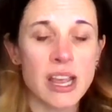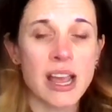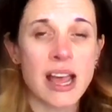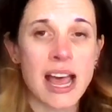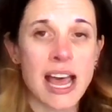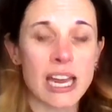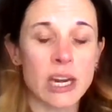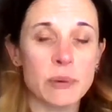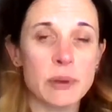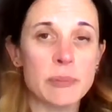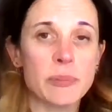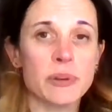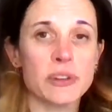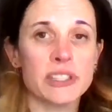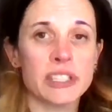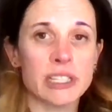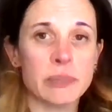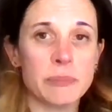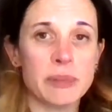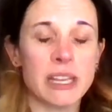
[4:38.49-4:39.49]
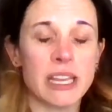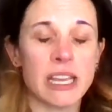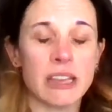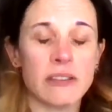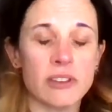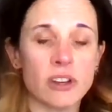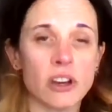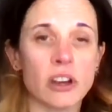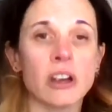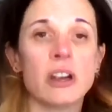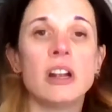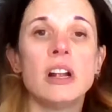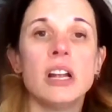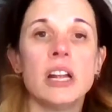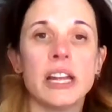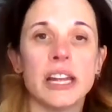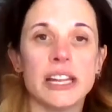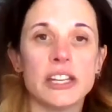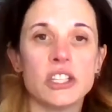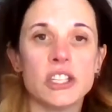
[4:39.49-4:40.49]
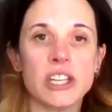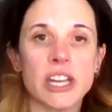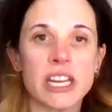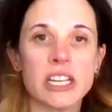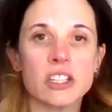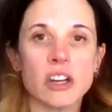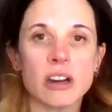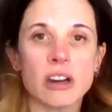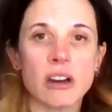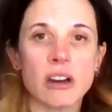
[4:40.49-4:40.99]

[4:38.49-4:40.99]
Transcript: How do we predict behavior and change